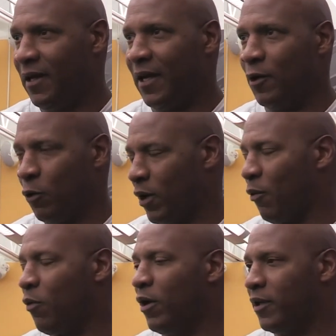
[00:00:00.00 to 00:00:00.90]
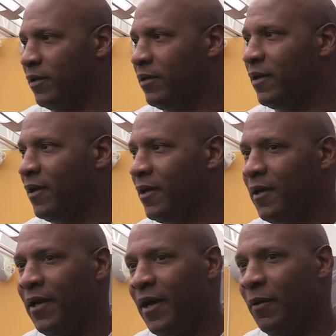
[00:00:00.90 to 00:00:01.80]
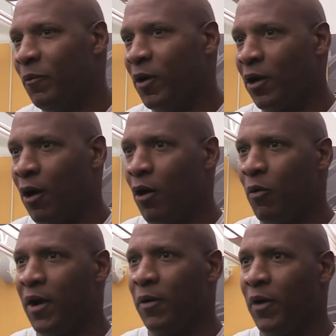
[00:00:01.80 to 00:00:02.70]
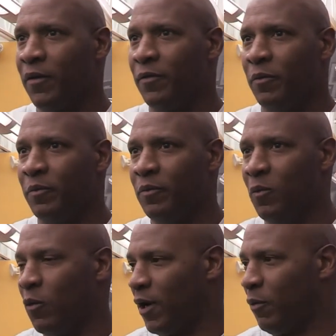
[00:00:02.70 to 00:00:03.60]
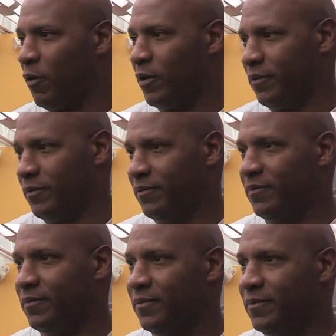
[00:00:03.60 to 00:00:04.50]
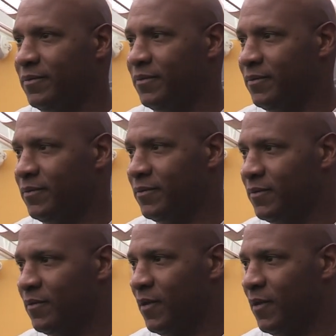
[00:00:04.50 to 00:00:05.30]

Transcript: I know what I want, and we're a long way away from what I want. And what's that?